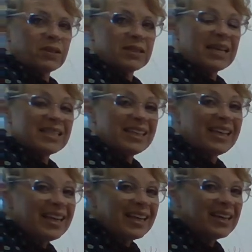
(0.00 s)
it says
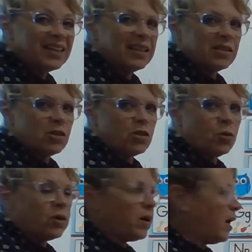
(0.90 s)
it, it's a
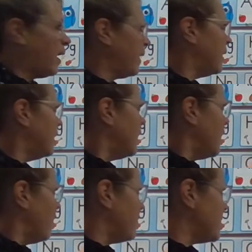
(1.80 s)
short I.
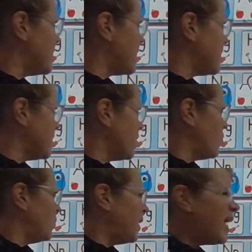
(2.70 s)
If it says its
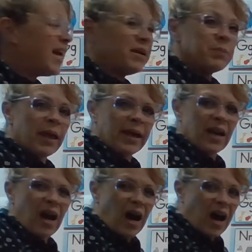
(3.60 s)
own name, like
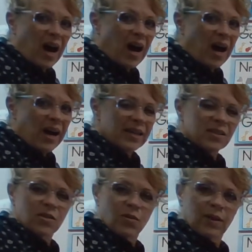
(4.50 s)

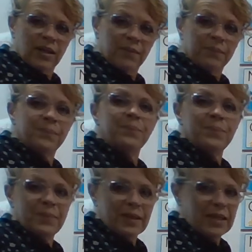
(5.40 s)
ice cream,
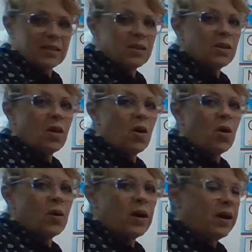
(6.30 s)
it's a
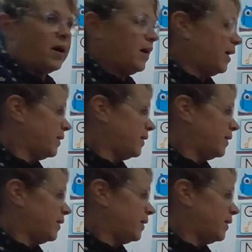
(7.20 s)
long I.